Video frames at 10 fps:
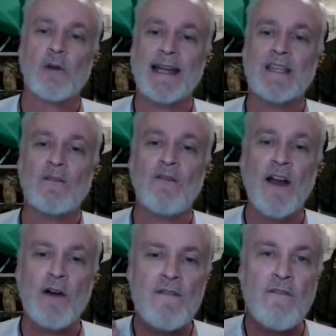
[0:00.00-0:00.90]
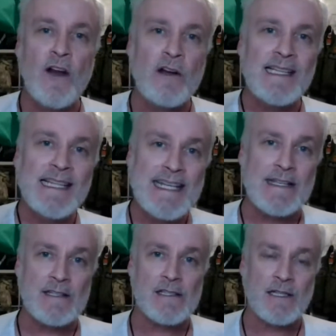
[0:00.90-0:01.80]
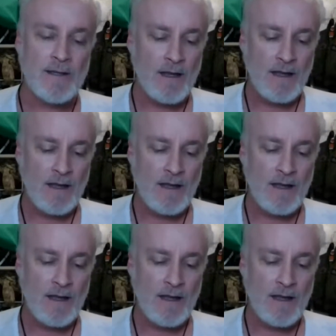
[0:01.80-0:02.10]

So at the very, very least,